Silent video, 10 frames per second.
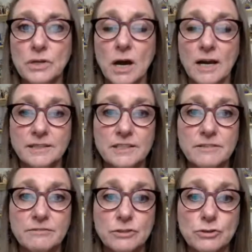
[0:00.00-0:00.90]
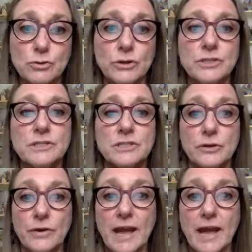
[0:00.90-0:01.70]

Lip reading: cognitive distortions that are